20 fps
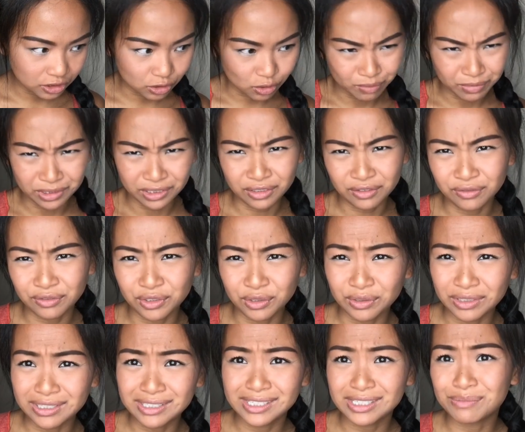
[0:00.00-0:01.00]
just don't believe
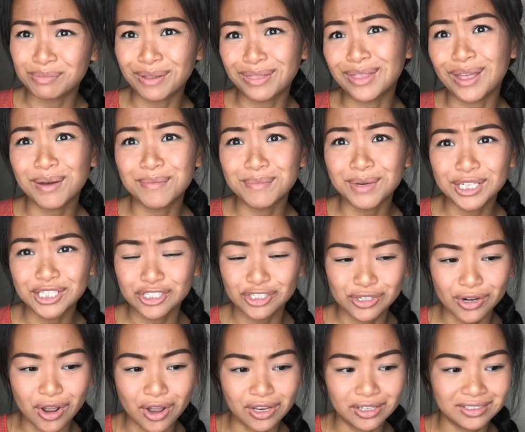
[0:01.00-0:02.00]
you need to spend that
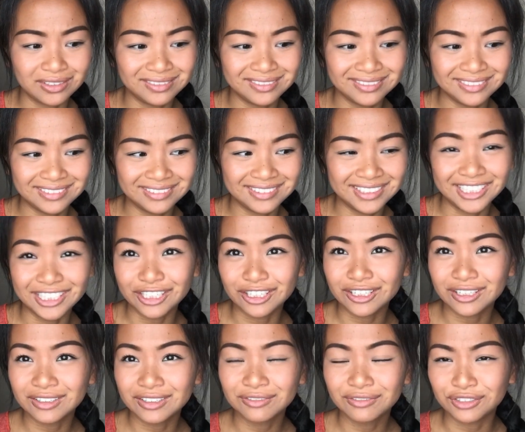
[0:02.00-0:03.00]
much on
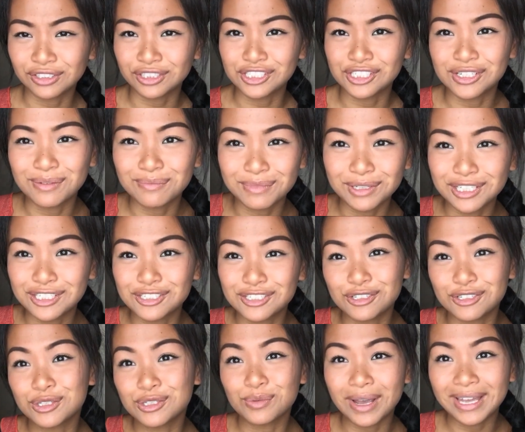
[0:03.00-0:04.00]
gear for the gym because
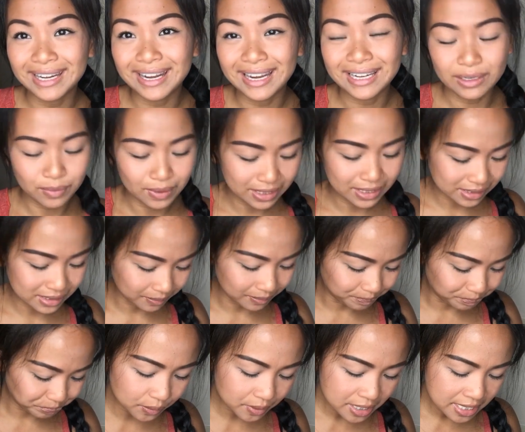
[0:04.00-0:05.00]
you sweat anyways.
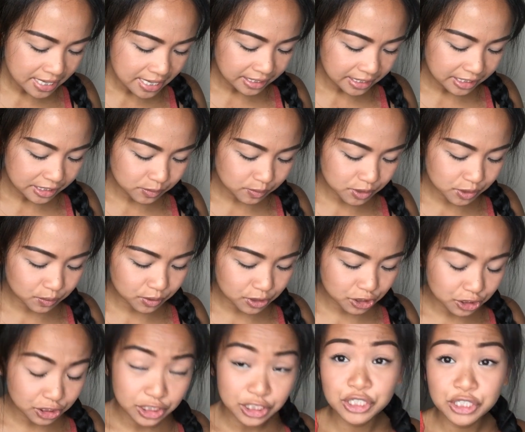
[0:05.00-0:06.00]
So this was
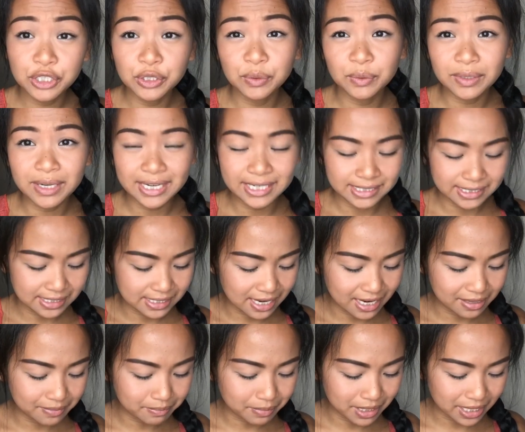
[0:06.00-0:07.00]
originally
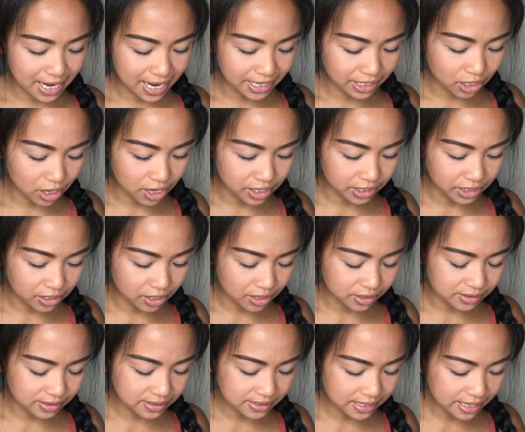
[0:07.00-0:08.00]
$2.99, but I got it
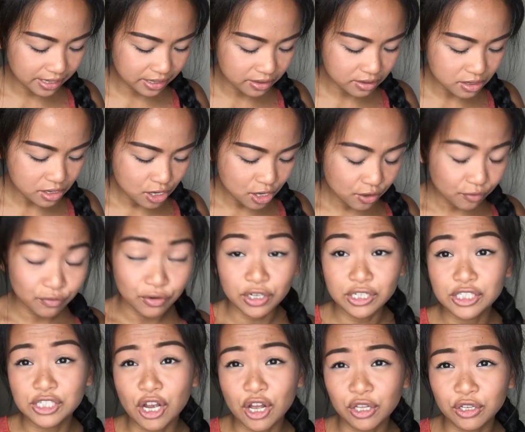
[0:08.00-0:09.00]
on sale for
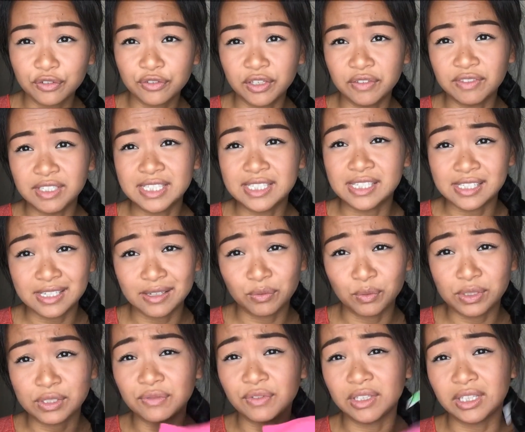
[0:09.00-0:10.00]
$1.50 since it
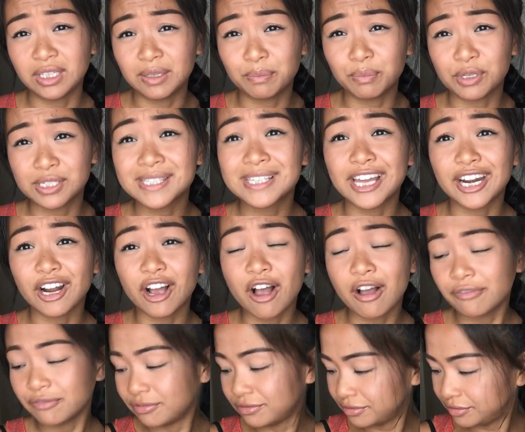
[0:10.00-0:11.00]
was 50%
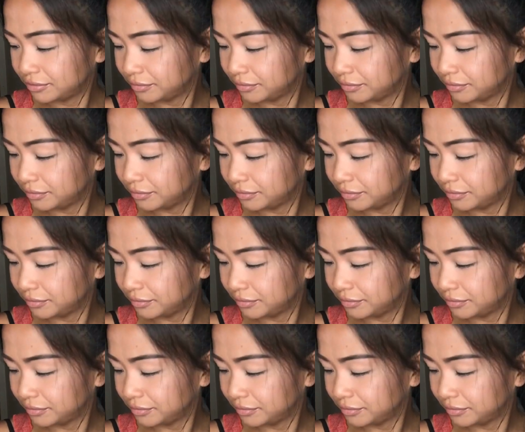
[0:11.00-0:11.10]
off.